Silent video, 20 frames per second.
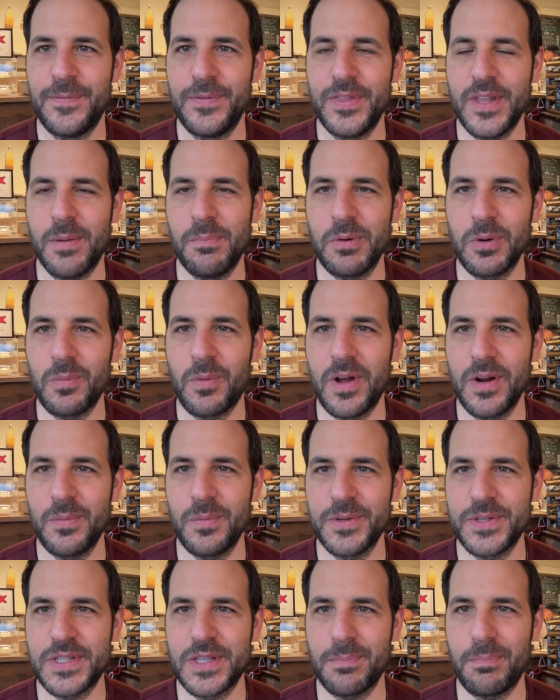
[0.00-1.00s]
Number 1
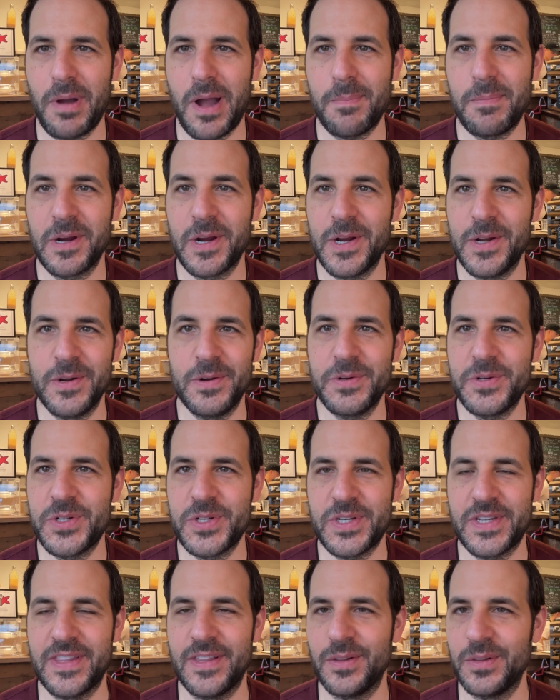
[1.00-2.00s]
was the baba
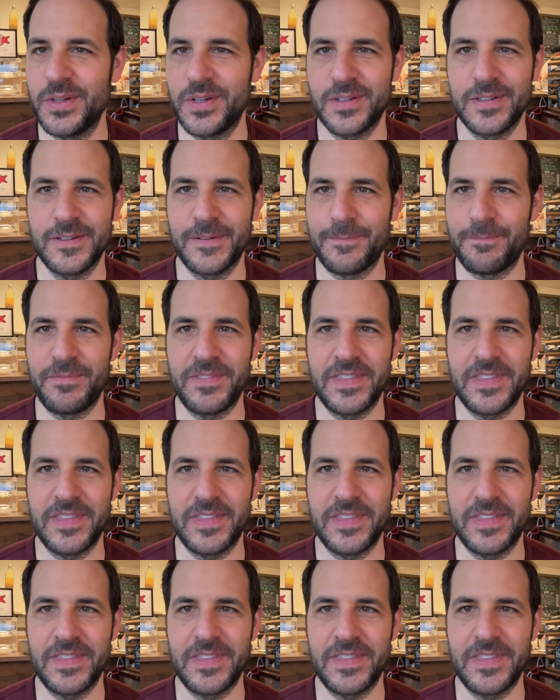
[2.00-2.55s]
ganoush, the little